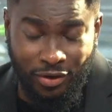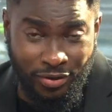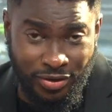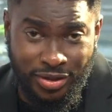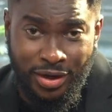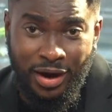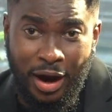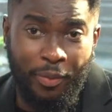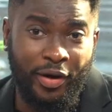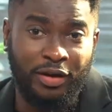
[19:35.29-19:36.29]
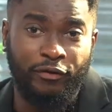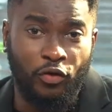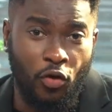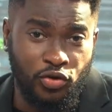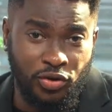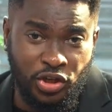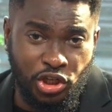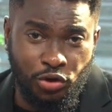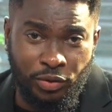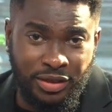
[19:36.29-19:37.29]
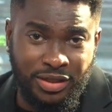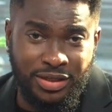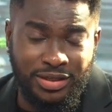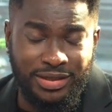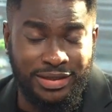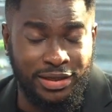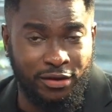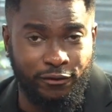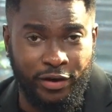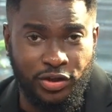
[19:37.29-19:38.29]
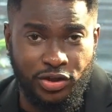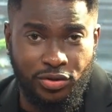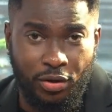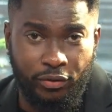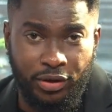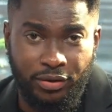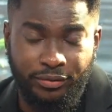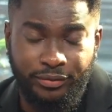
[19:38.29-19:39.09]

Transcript: Because apparently if you go to the streets, it's a different story.